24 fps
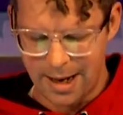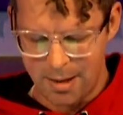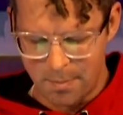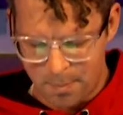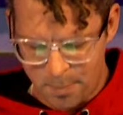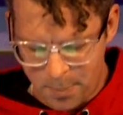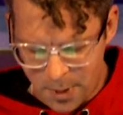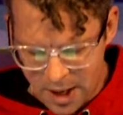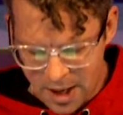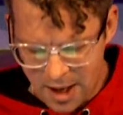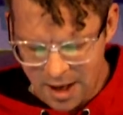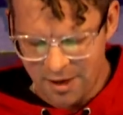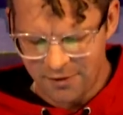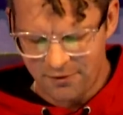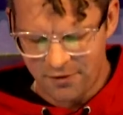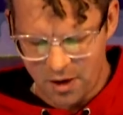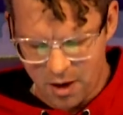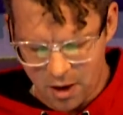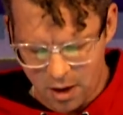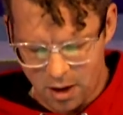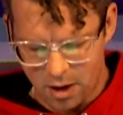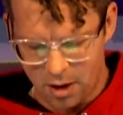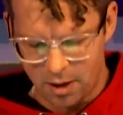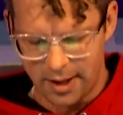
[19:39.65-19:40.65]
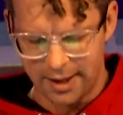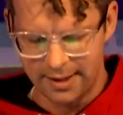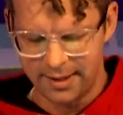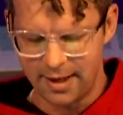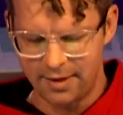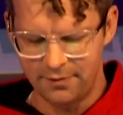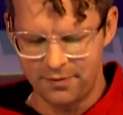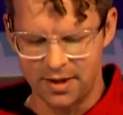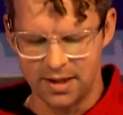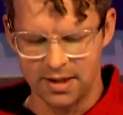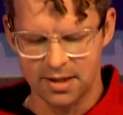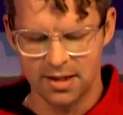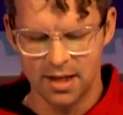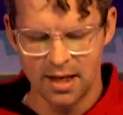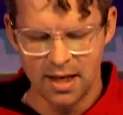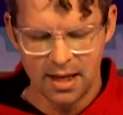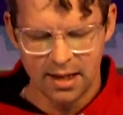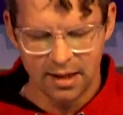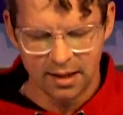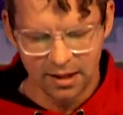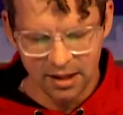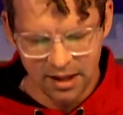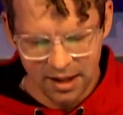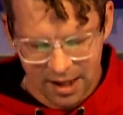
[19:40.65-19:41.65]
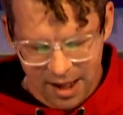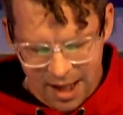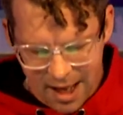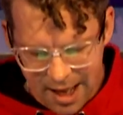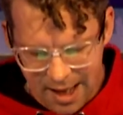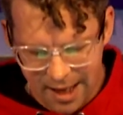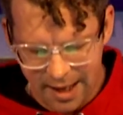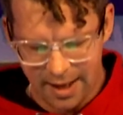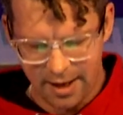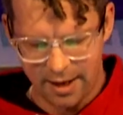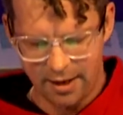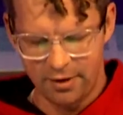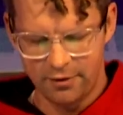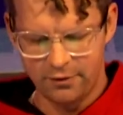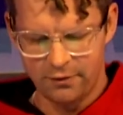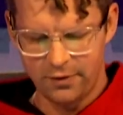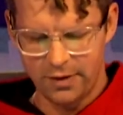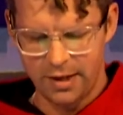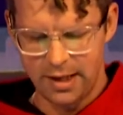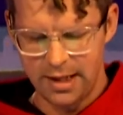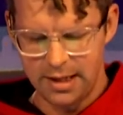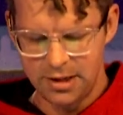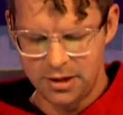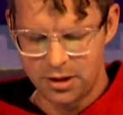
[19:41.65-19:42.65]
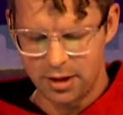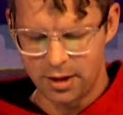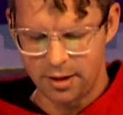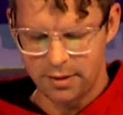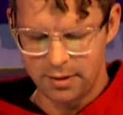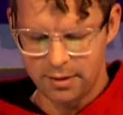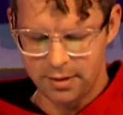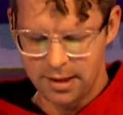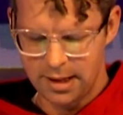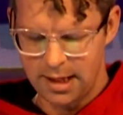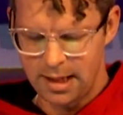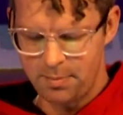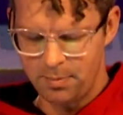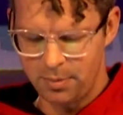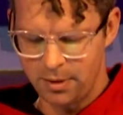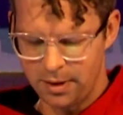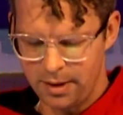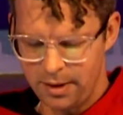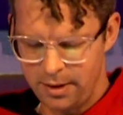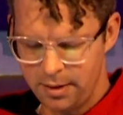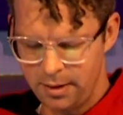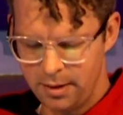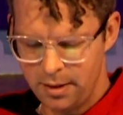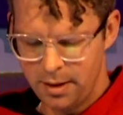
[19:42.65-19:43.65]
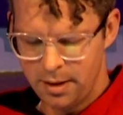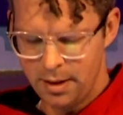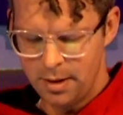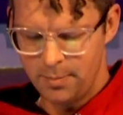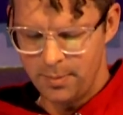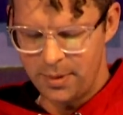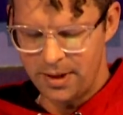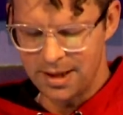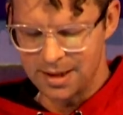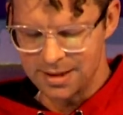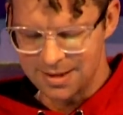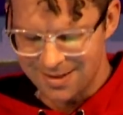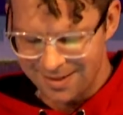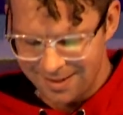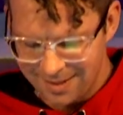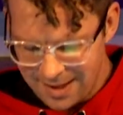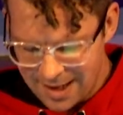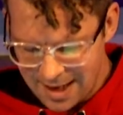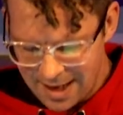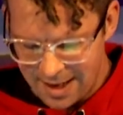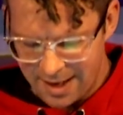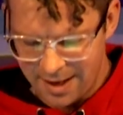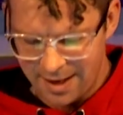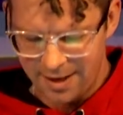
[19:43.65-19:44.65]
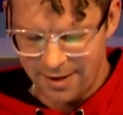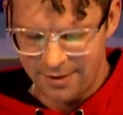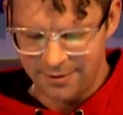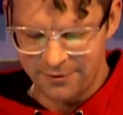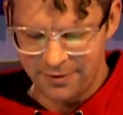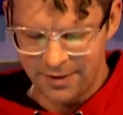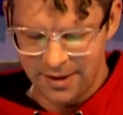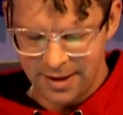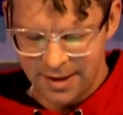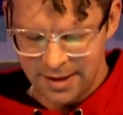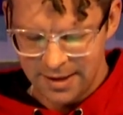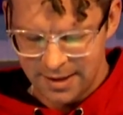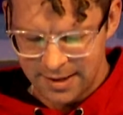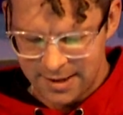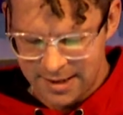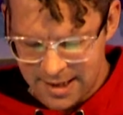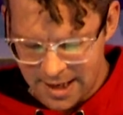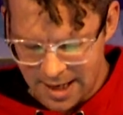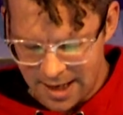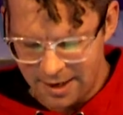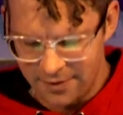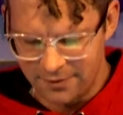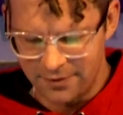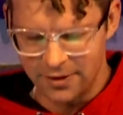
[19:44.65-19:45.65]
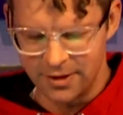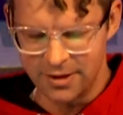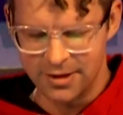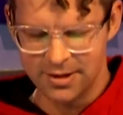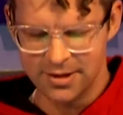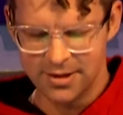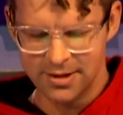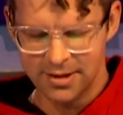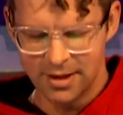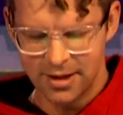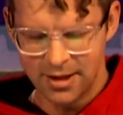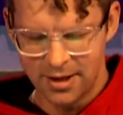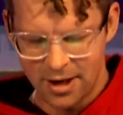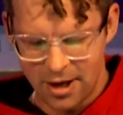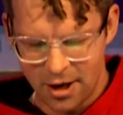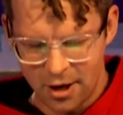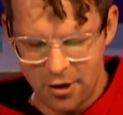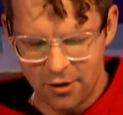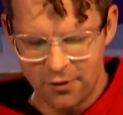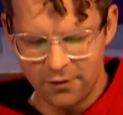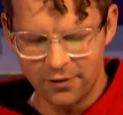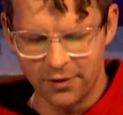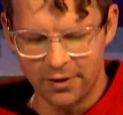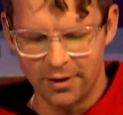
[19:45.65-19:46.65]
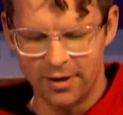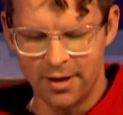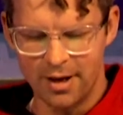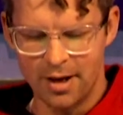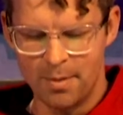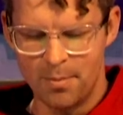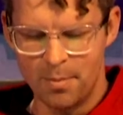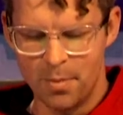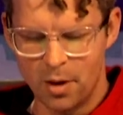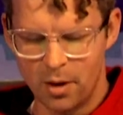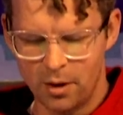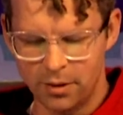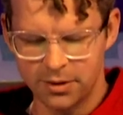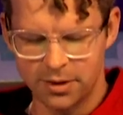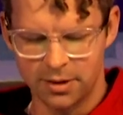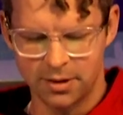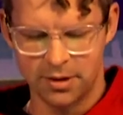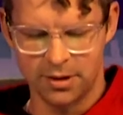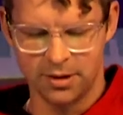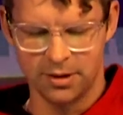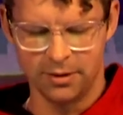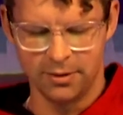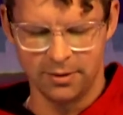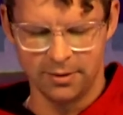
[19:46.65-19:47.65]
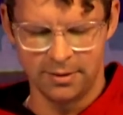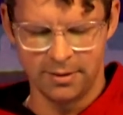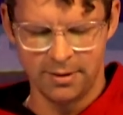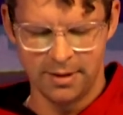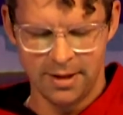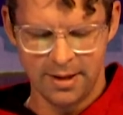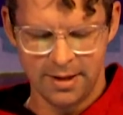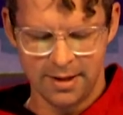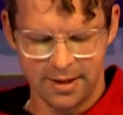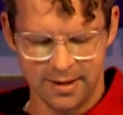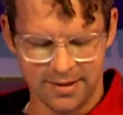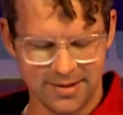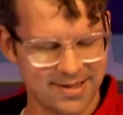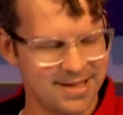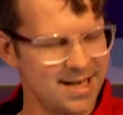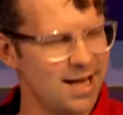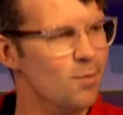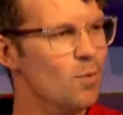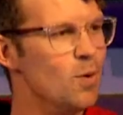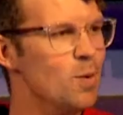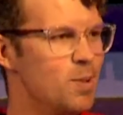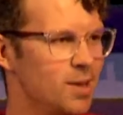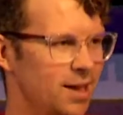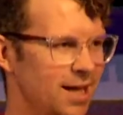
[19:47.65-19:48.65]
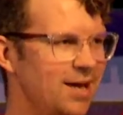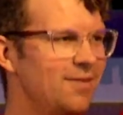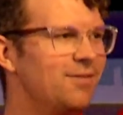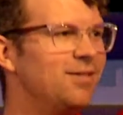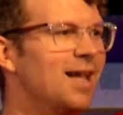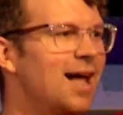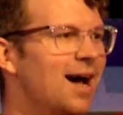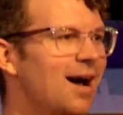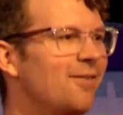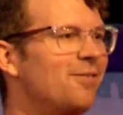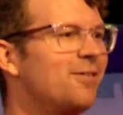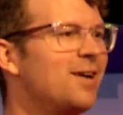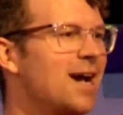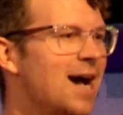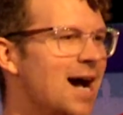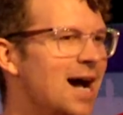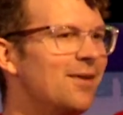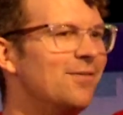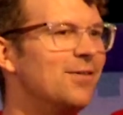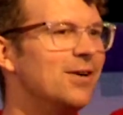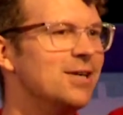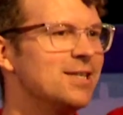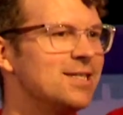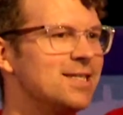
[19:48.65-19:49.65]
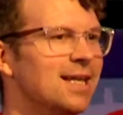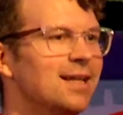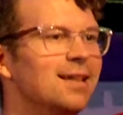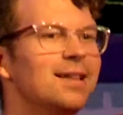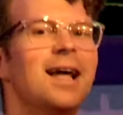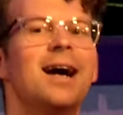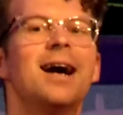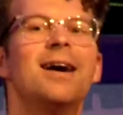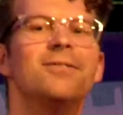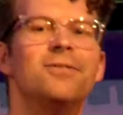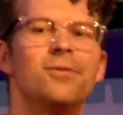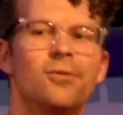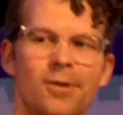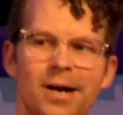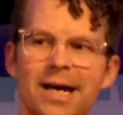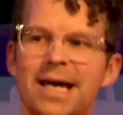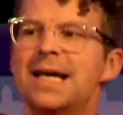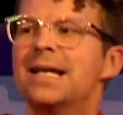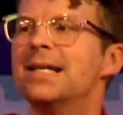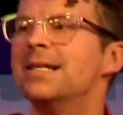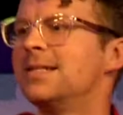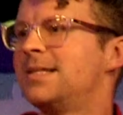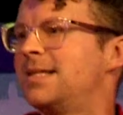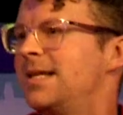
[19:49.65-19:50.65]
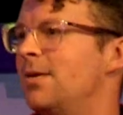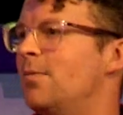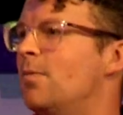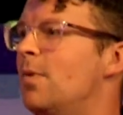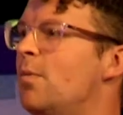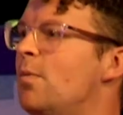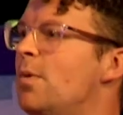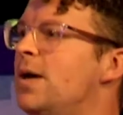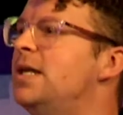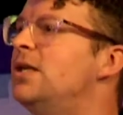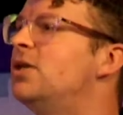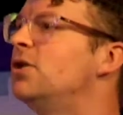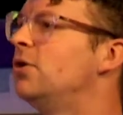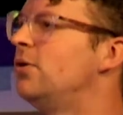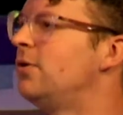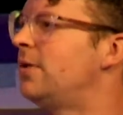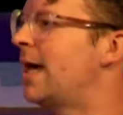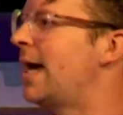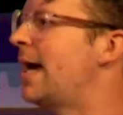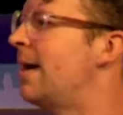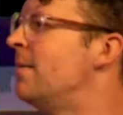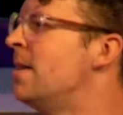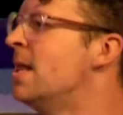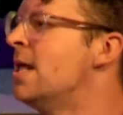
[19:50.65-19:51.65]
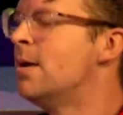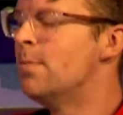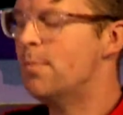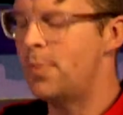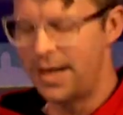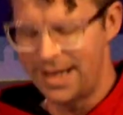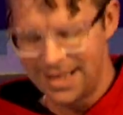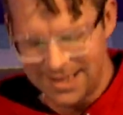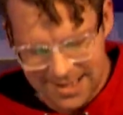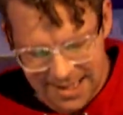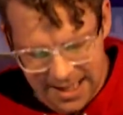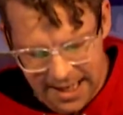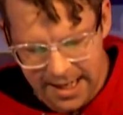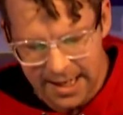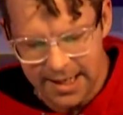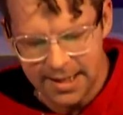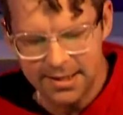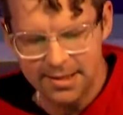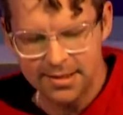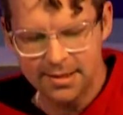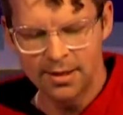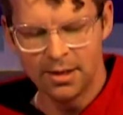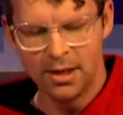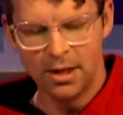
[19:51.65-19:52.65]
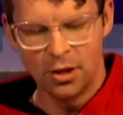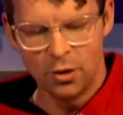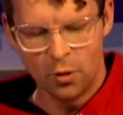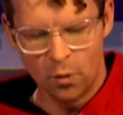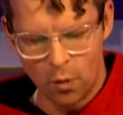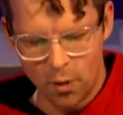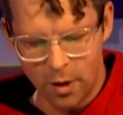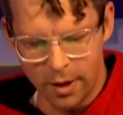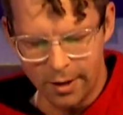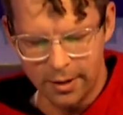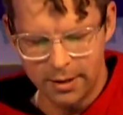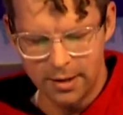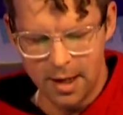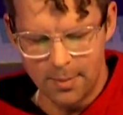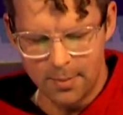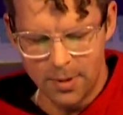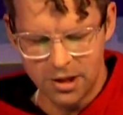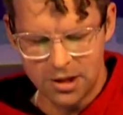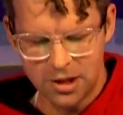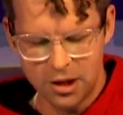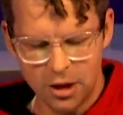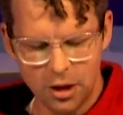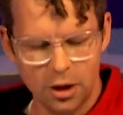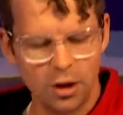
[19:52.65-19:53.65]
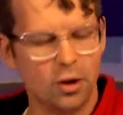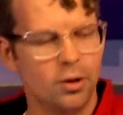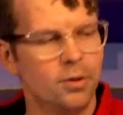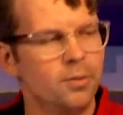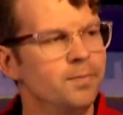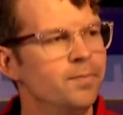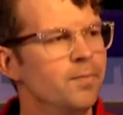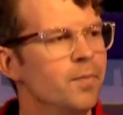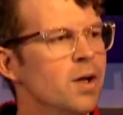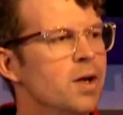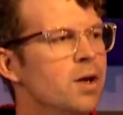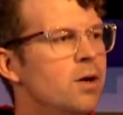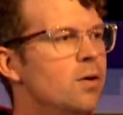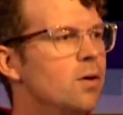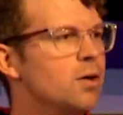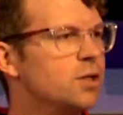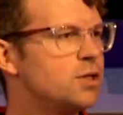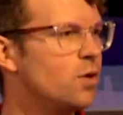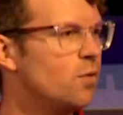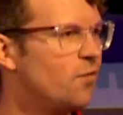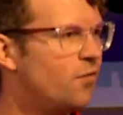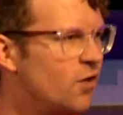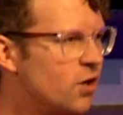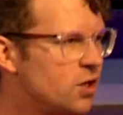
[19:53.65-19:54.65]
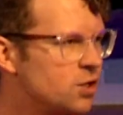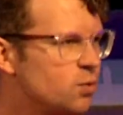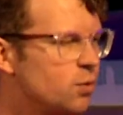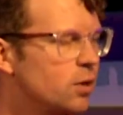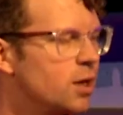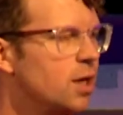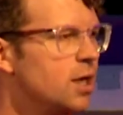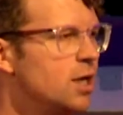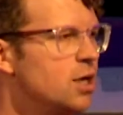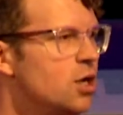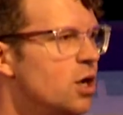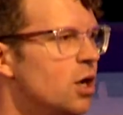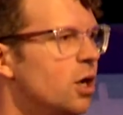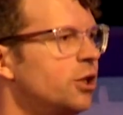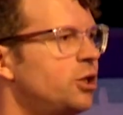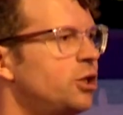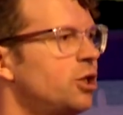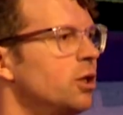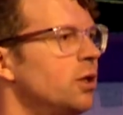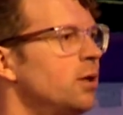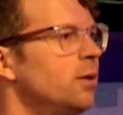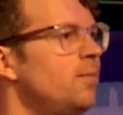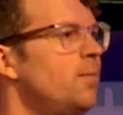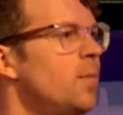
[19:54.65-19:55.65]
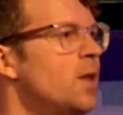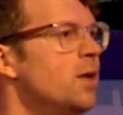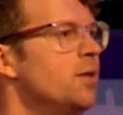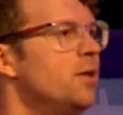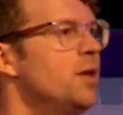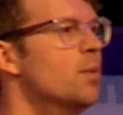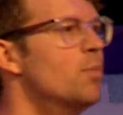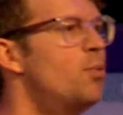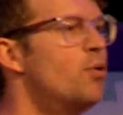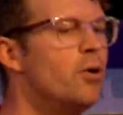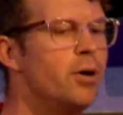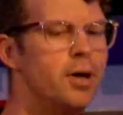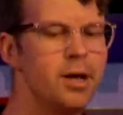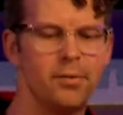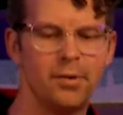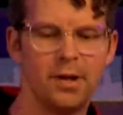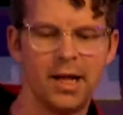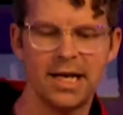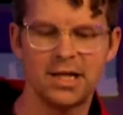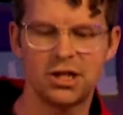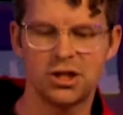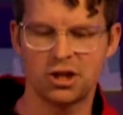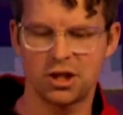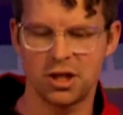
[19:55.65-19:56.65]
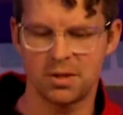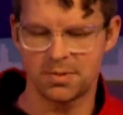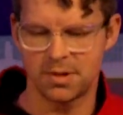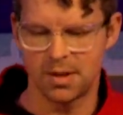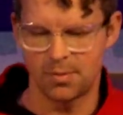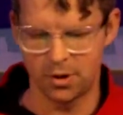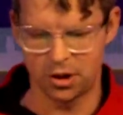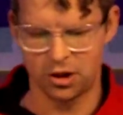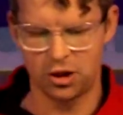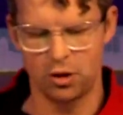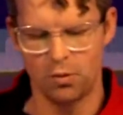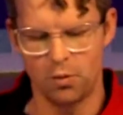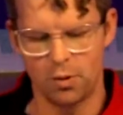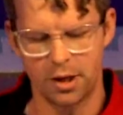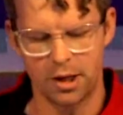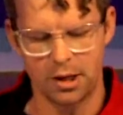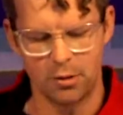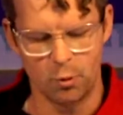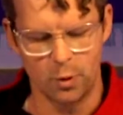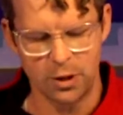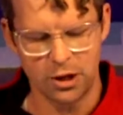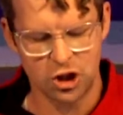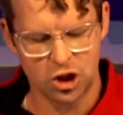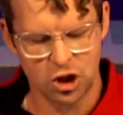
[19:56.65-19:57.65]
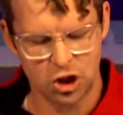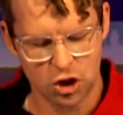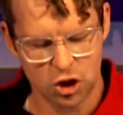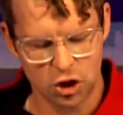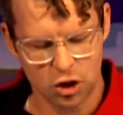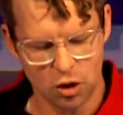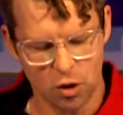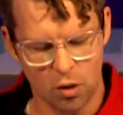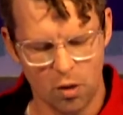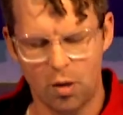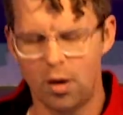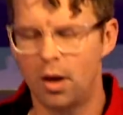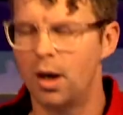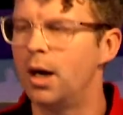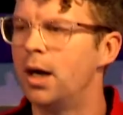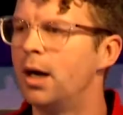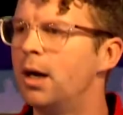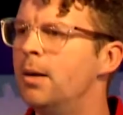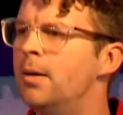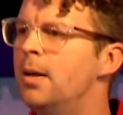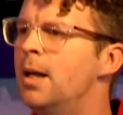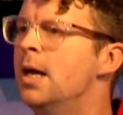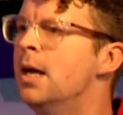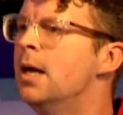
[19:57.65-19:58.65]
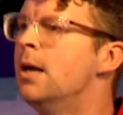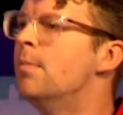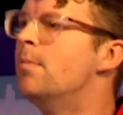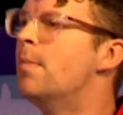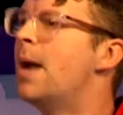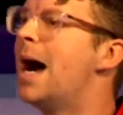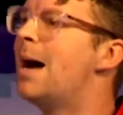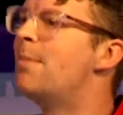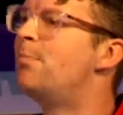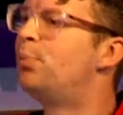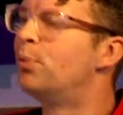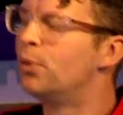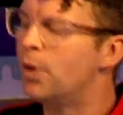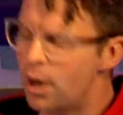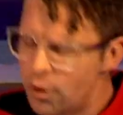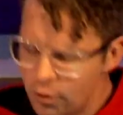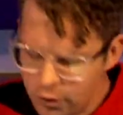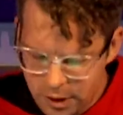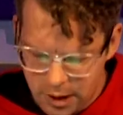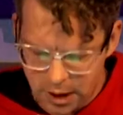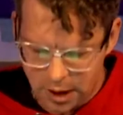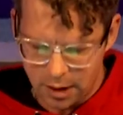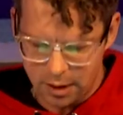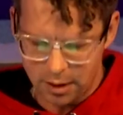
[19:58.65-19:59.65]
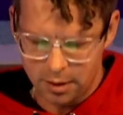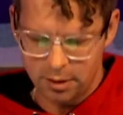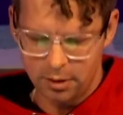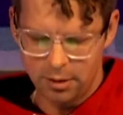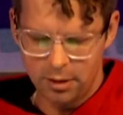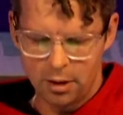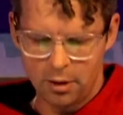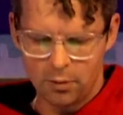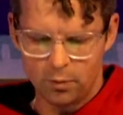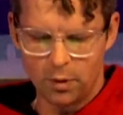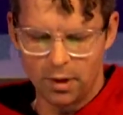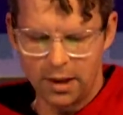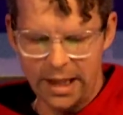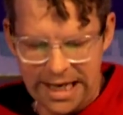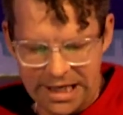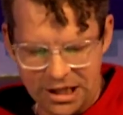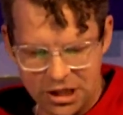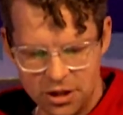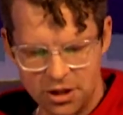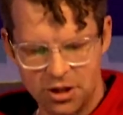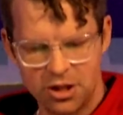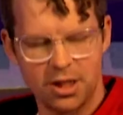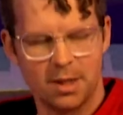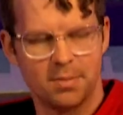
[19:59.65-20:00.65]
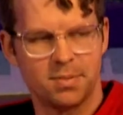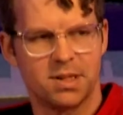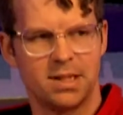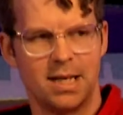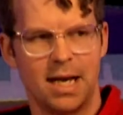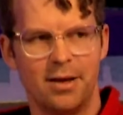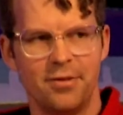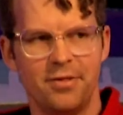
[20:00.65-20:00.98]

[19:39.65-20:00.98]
Above all, I love this, love each other deeply because love covers over a multitude of sin. We believe love covers, that love wins, and when we do that, but it takes work. Number two, So first, we're going to nurture the important relationships. Number two, we're going to restore my broken relationships. Now,